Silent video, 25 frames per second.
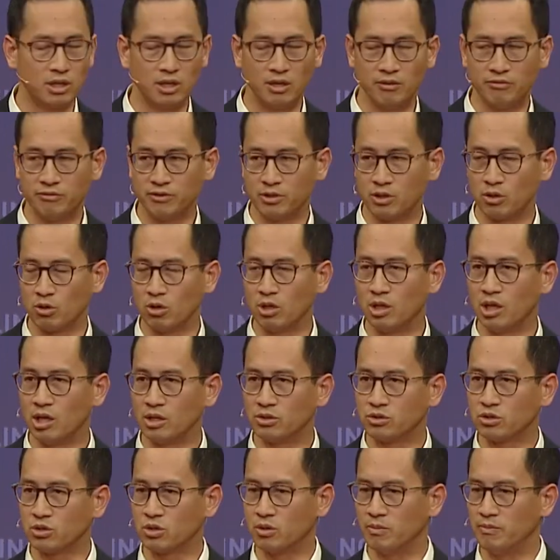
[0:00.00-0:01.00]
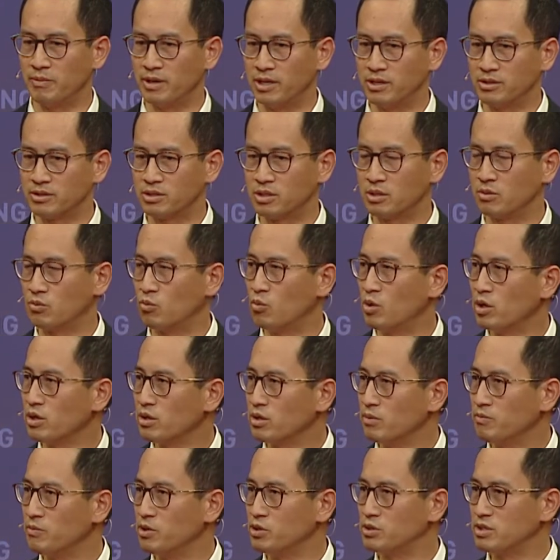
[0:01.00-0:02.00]
of neurological medicine, one of
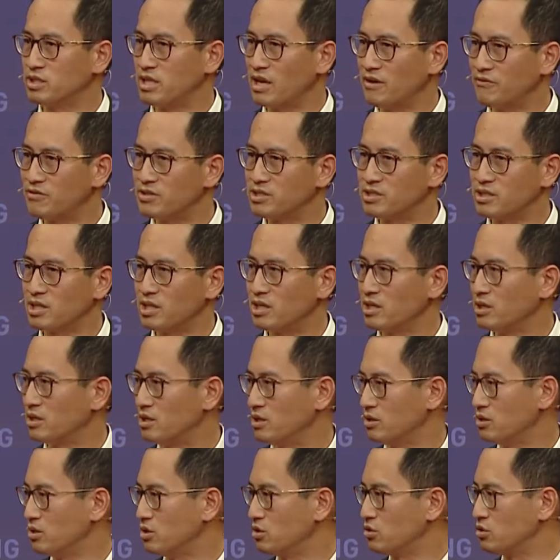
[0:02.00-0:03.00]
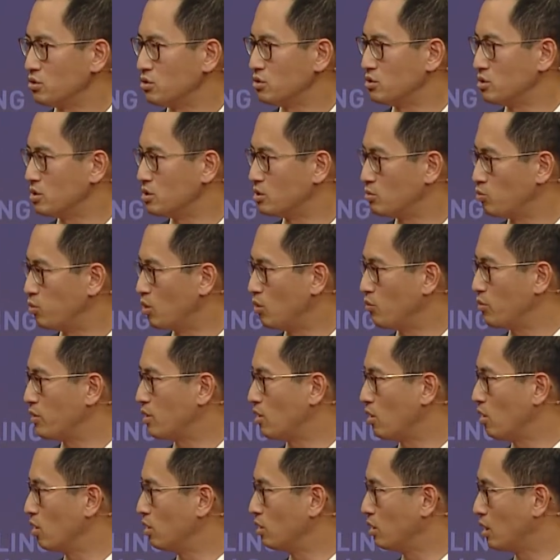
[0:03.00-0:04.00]
the most devastating conditions is what we
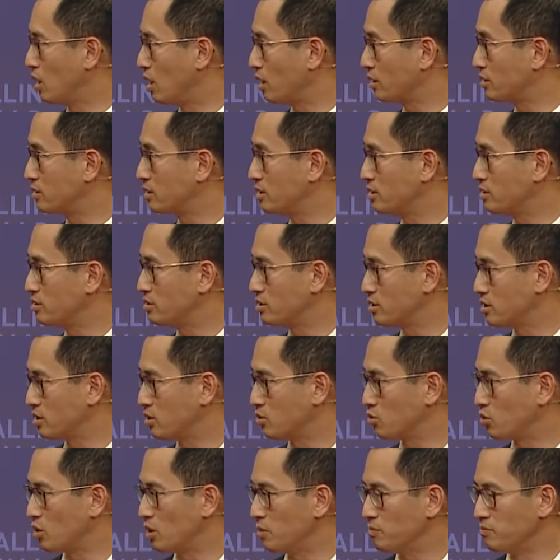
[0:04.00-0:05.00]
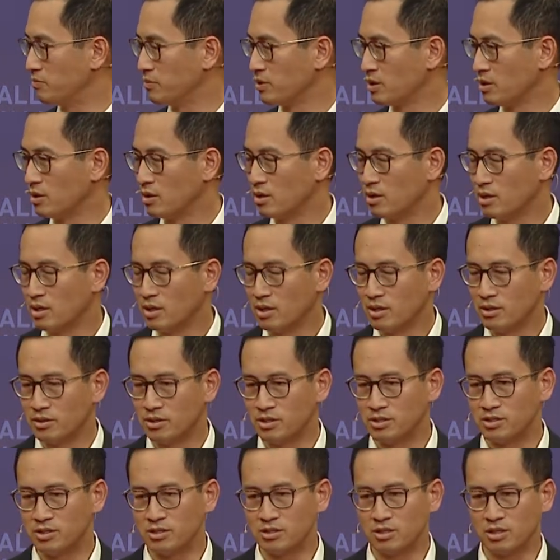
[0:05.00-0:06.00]
call locked-in syndrome.
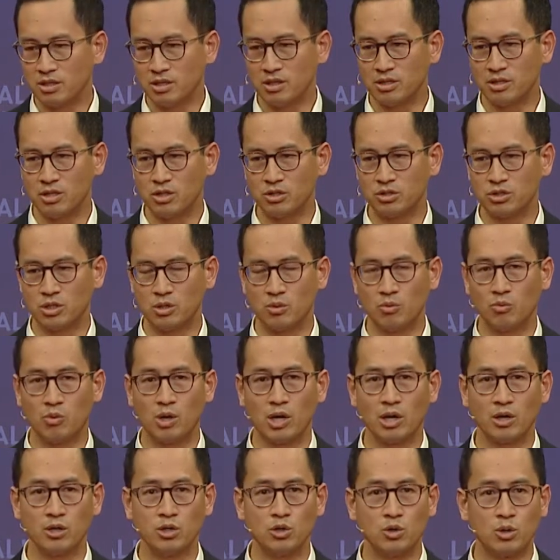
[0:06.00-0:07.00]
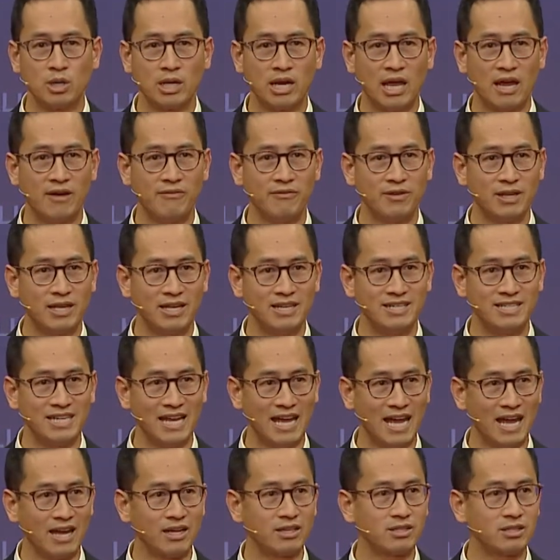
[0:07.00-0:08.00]
This is a condition where you can have
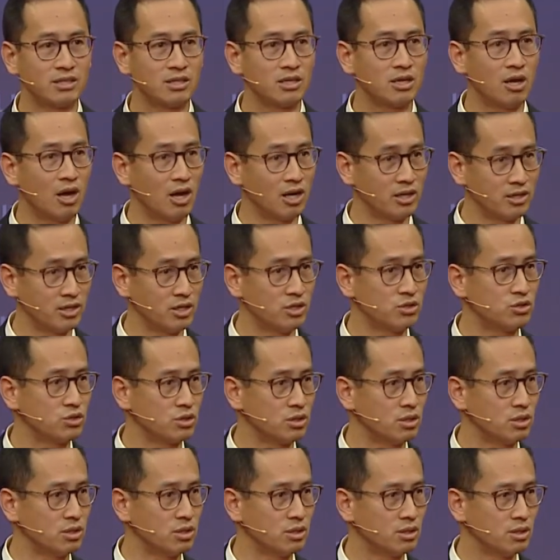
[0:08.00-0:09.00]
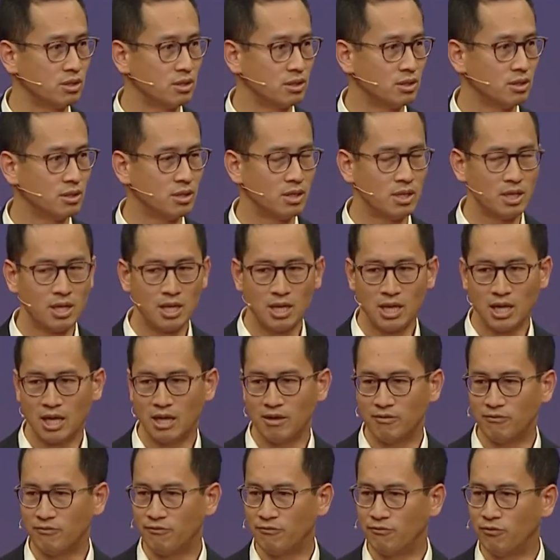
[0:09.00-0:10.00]
intact cognition
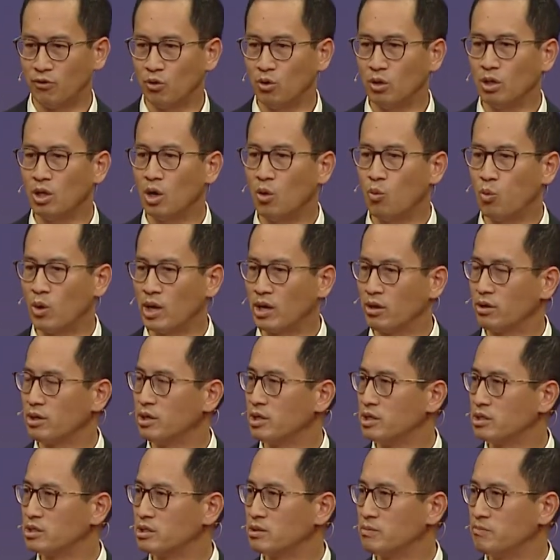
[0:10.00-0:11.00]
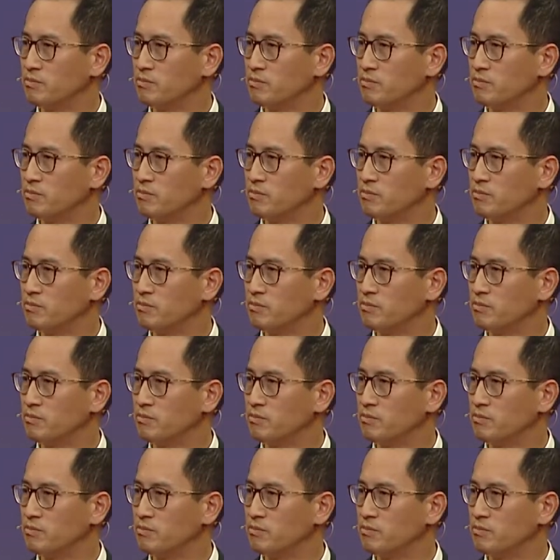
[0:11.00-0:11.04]
and full awareness,